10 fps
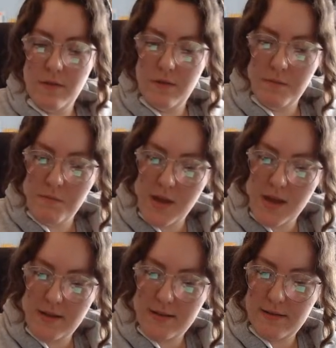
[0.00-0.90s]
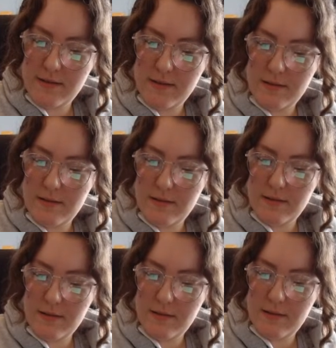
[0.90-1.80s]
the
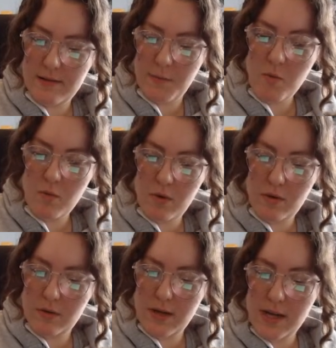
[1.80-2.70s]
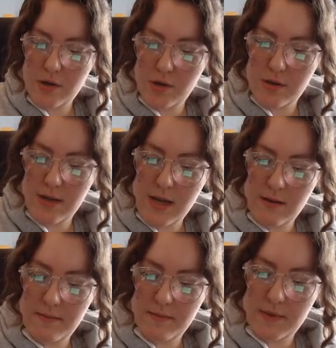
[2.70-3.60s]
mist, smoke-ish thing
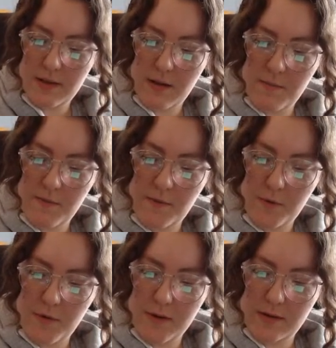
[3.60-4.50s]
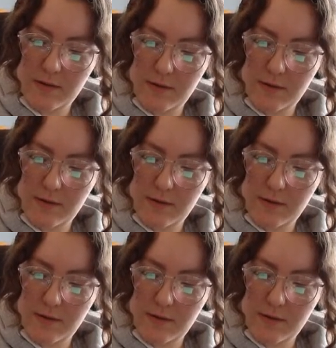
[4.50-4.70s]
to come forward.